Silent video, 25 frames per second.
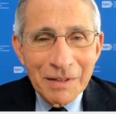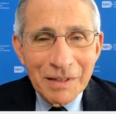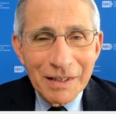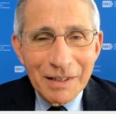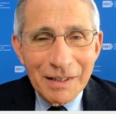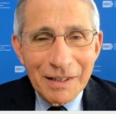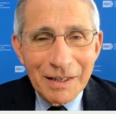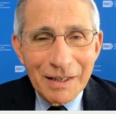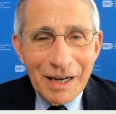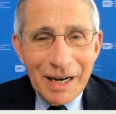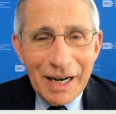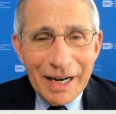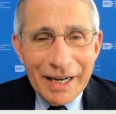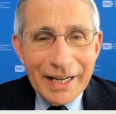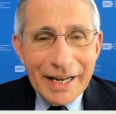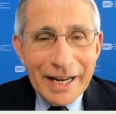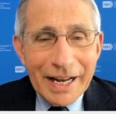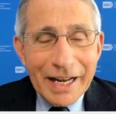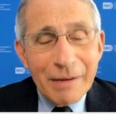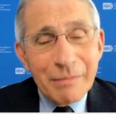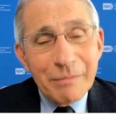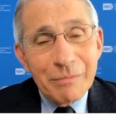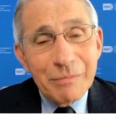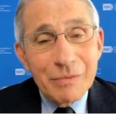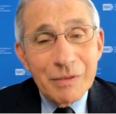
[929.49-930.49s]
Uh, I
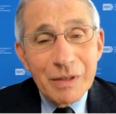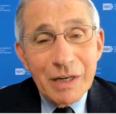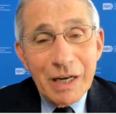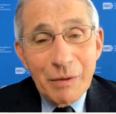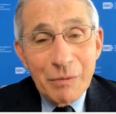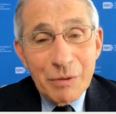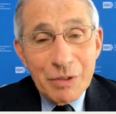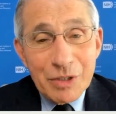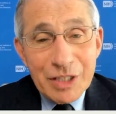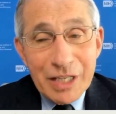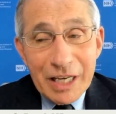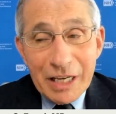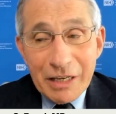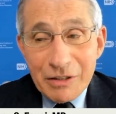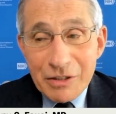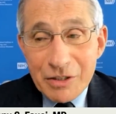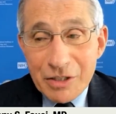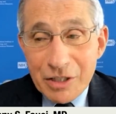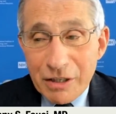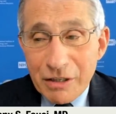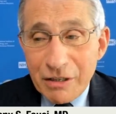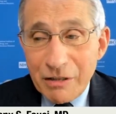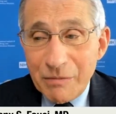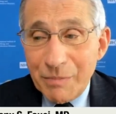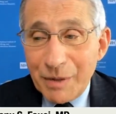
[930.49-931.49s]
am, I wouldn't say
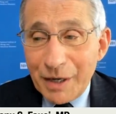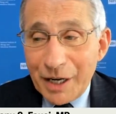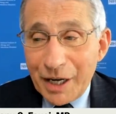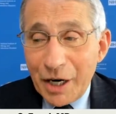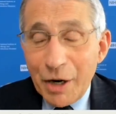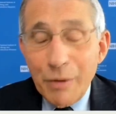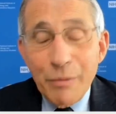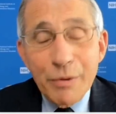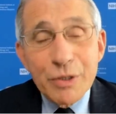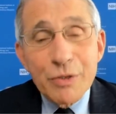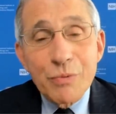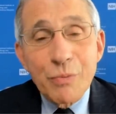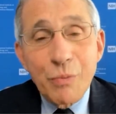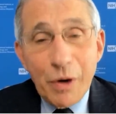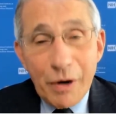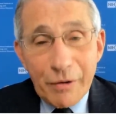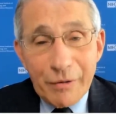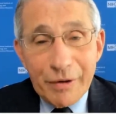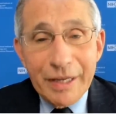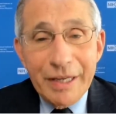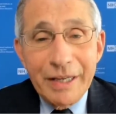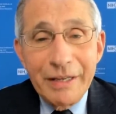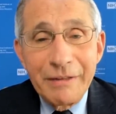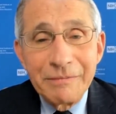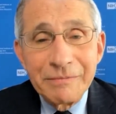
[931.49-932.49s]
concerned, but I always
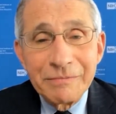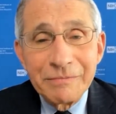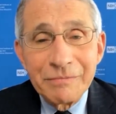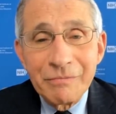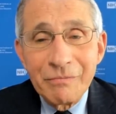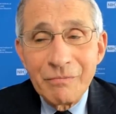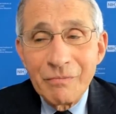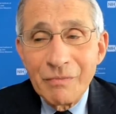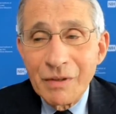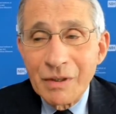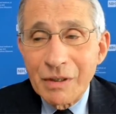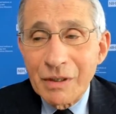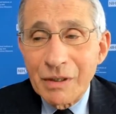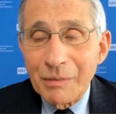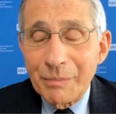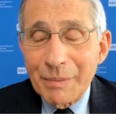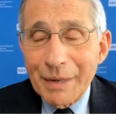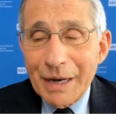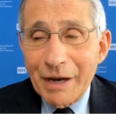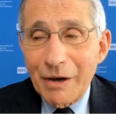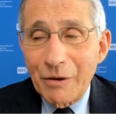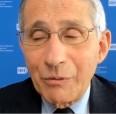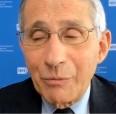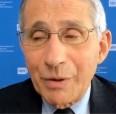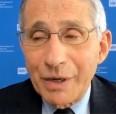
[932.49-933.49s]
worry
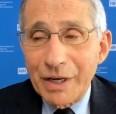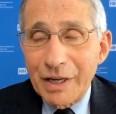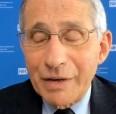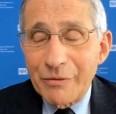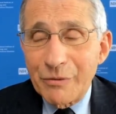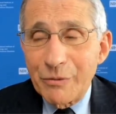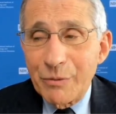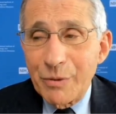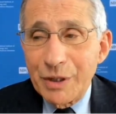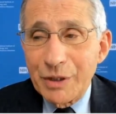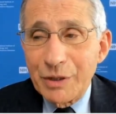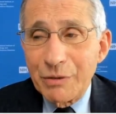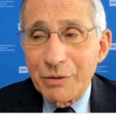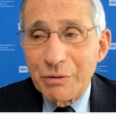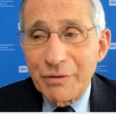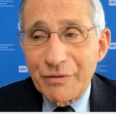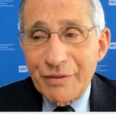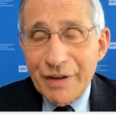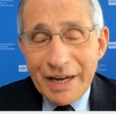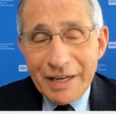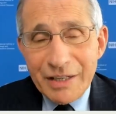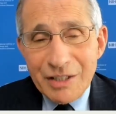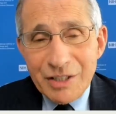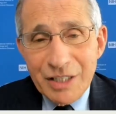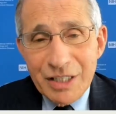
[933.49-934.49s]
about whenever we do a
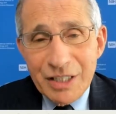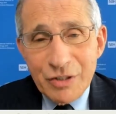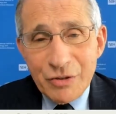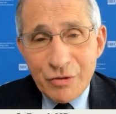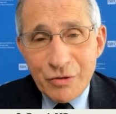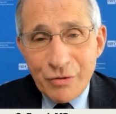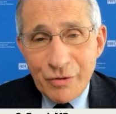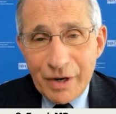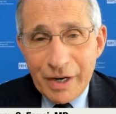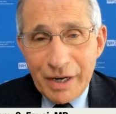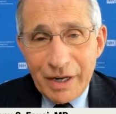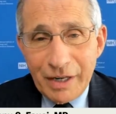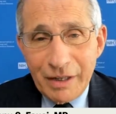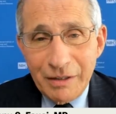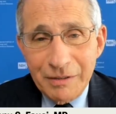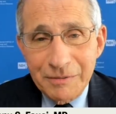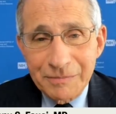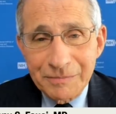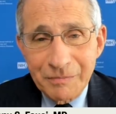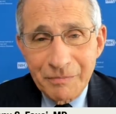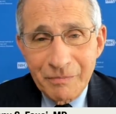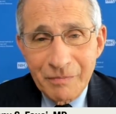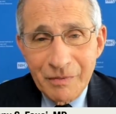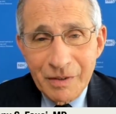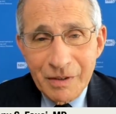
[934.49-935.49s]
vaccine
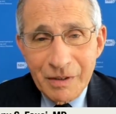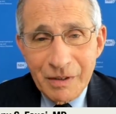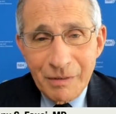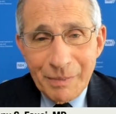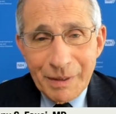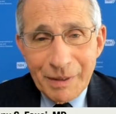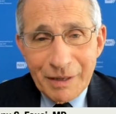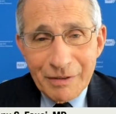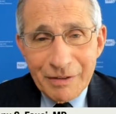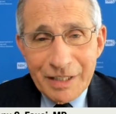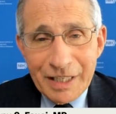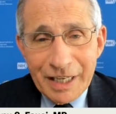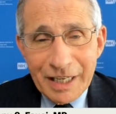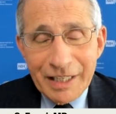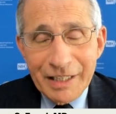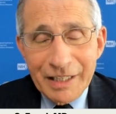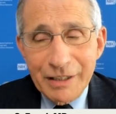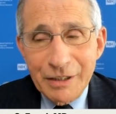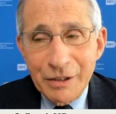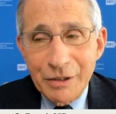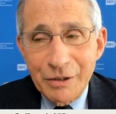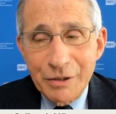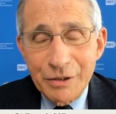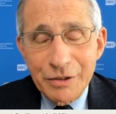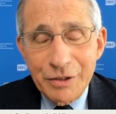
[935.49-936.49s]
trial about
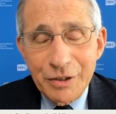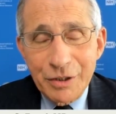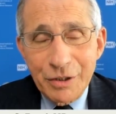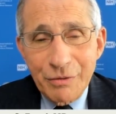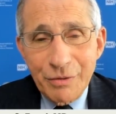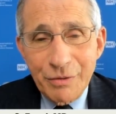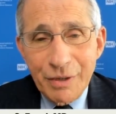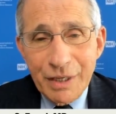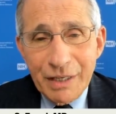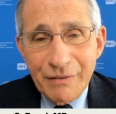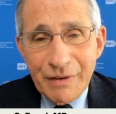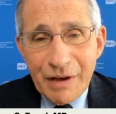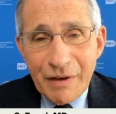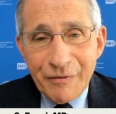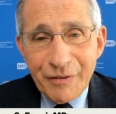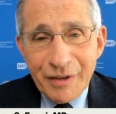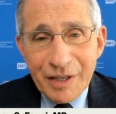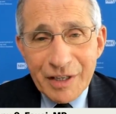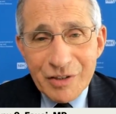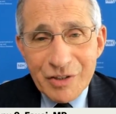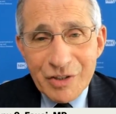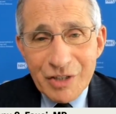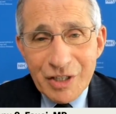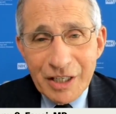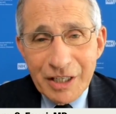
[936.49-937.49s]
getting a good degree of
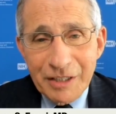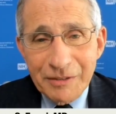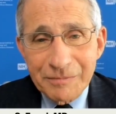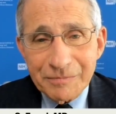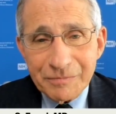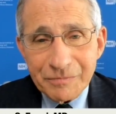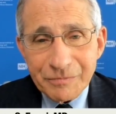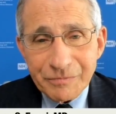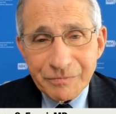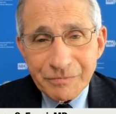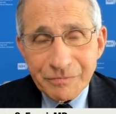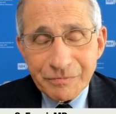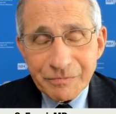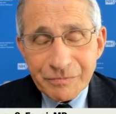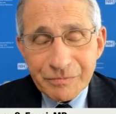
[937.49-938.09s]
efficacy